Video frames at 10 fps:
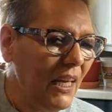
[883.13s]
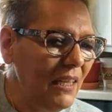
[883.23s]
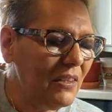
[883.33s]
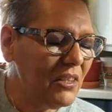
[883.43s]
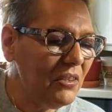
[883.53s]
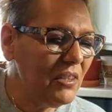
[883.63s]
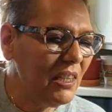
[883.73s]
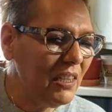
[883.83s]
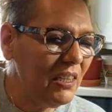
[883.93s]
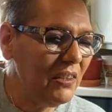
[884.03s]
ate
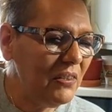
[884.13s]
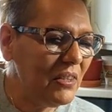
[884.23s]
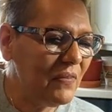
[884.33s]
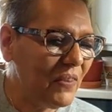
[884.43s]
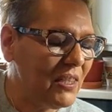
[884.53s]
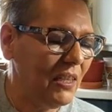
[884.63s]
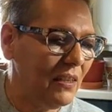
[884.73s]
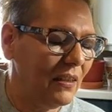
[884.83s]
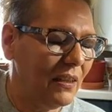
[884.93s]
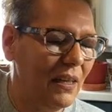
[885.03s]
Susie Q's for
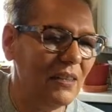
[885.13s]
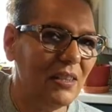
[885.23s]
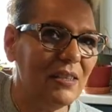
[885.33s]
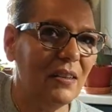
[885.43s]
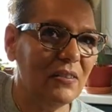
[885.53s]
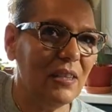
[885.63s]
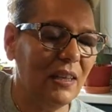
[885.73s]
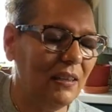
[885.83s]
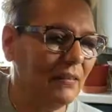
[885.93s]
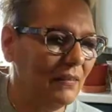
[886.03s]
dinner. Gosh, that sounds
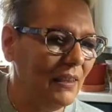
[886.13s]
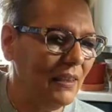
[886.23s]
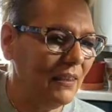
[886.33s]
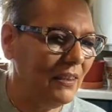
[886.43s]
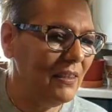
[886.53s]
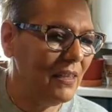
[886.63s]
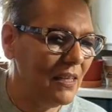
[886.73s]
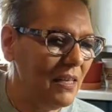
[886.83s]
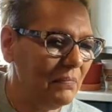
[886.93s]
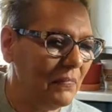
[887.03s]
like like a good
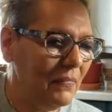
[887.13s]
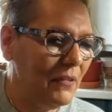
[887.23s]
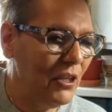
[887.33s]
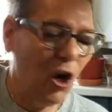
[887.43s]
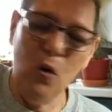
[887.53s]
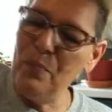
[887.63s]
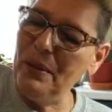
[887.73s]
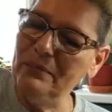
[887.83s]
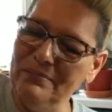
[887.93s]
time. Nope.